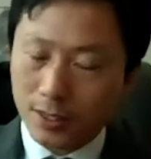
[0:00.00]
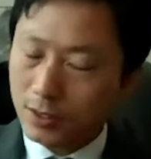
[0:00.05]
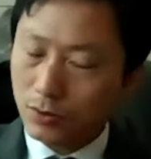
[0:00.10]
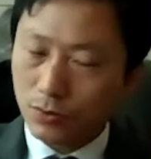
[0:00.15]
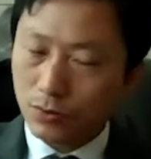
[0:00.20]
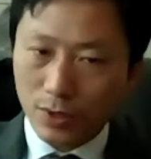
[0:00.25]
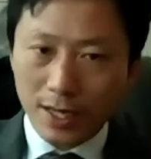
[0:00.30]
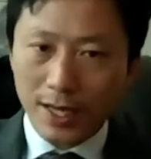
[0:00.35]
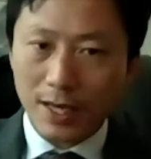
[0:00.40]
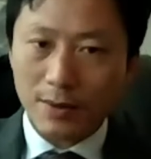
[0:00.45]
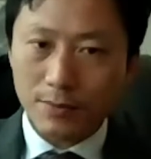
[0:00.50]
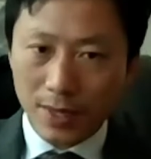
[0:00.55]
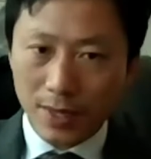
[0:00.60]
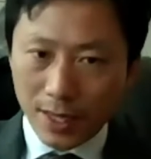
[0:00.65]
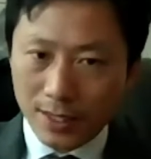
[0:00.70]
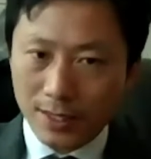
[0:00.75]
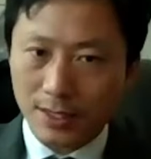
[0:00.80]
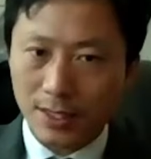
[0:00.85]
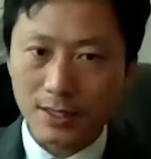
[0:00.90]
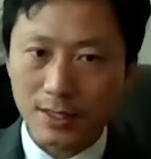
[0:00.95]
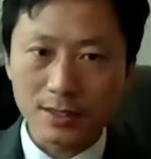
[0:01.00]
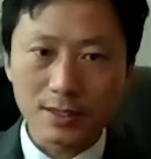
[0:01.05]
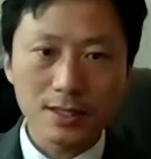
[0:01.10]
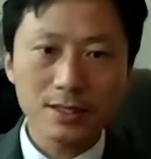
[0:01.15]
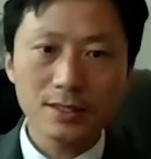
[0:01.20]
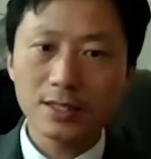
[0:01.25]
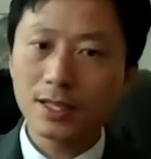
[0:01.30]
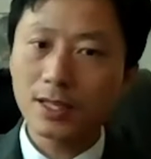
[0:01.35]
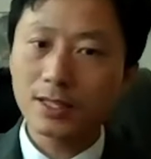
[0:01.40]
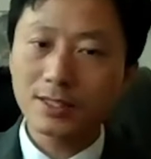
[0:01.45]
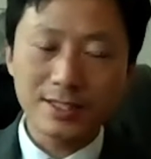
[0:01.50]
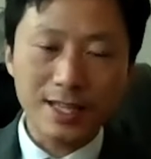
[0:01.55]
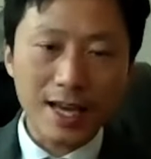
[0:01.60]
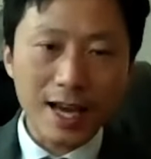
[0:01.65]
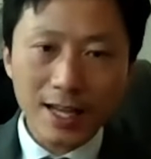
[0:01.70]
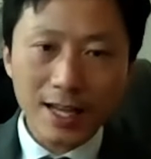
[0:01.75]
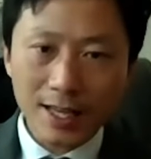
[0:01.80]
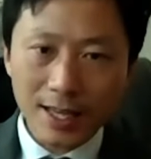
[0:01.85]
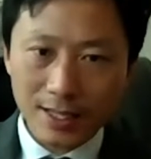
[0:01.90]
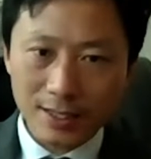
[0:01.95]
it's really amazing the
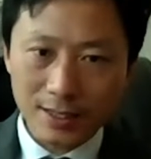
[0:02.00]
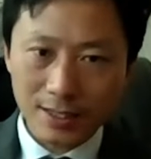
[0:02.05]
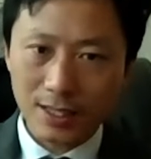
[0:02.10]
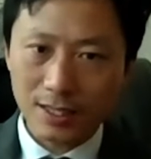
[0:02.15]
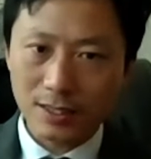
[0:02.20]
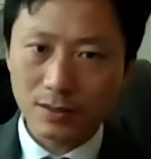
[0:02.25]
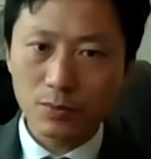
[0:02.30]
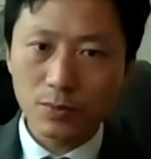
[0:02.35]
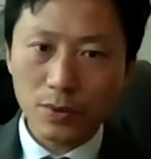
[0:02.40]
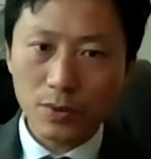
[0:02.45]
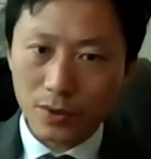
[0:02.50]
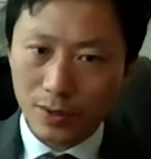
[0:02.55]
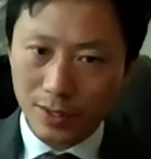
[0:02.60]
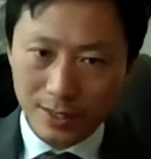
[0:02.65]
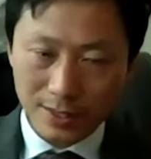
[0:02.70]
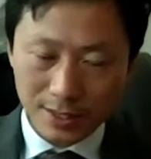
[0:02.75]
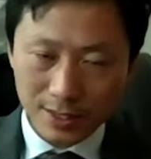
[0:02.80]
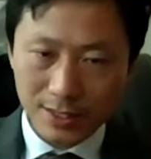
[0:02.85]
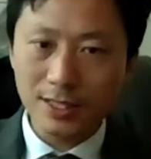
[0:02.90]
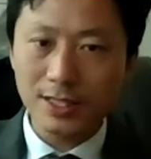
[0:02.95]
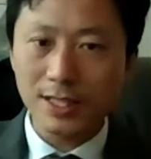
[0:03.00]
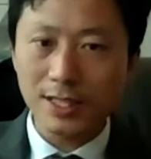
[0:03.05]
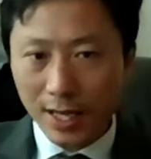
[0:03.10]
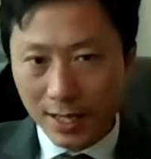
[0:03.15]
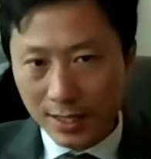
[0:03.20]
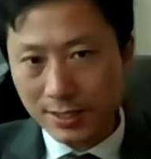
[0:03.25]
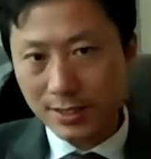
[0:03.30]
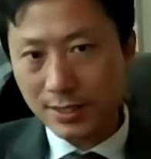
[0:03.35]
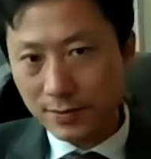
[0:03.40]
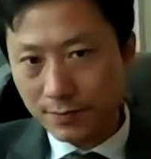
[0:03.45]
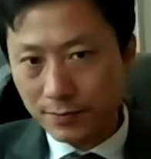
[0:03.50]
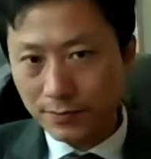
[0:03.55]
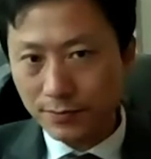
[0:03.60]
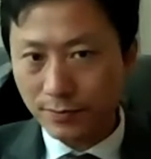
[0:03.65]
delegates experience. Yes,